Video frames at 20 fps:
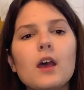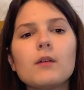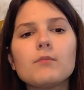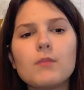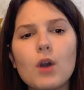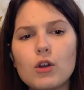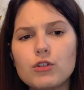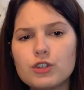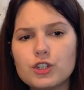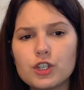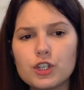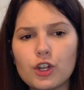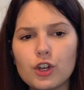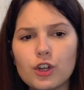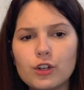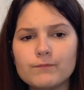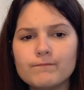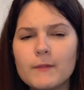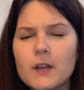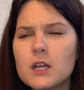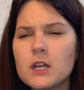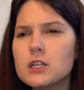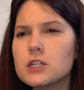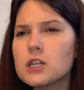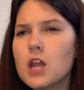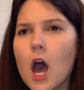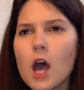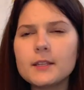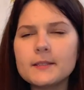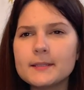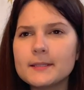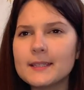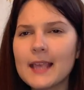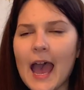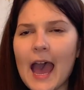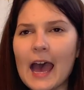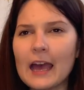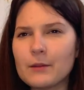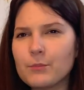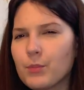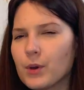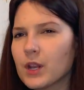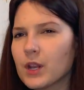emotional. Not sad, but